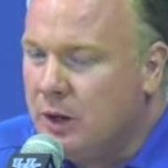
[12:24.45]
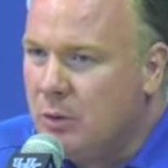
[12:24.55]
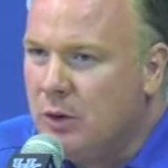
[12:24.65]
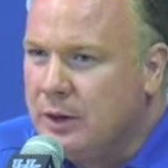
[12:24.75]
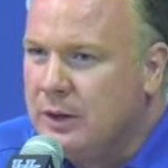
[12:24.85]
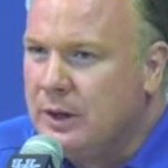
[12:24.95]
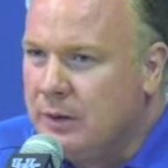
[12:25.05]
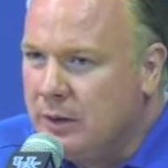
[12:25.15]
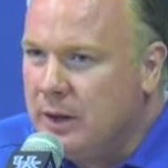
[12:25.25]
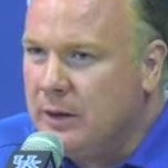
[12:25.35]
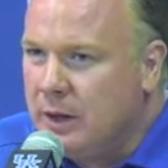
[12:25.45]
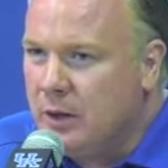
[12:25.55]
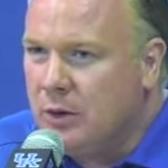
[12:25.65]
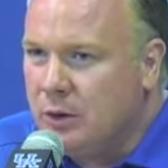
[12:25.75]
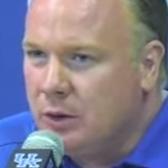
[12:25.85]
They really did. They
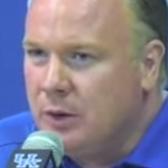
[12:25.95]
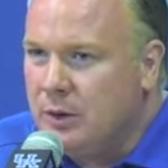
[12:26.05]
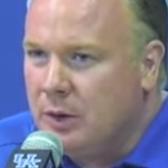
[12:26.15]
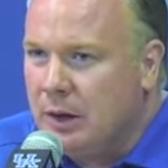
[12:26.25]
look good.